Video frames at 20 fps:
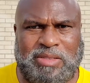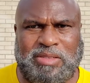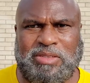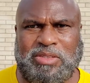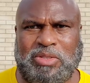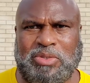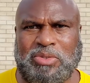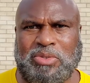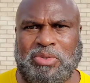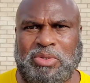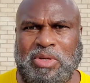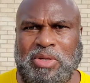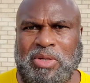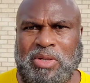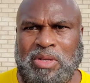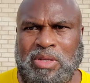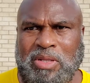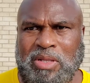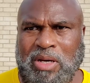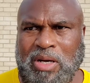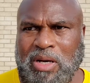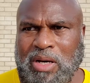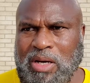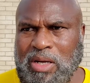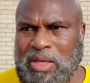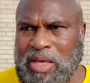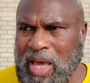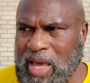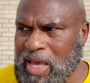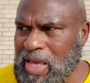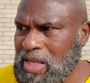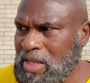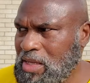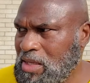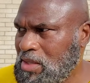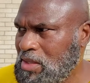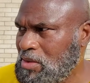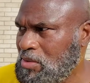into uh, Canaan,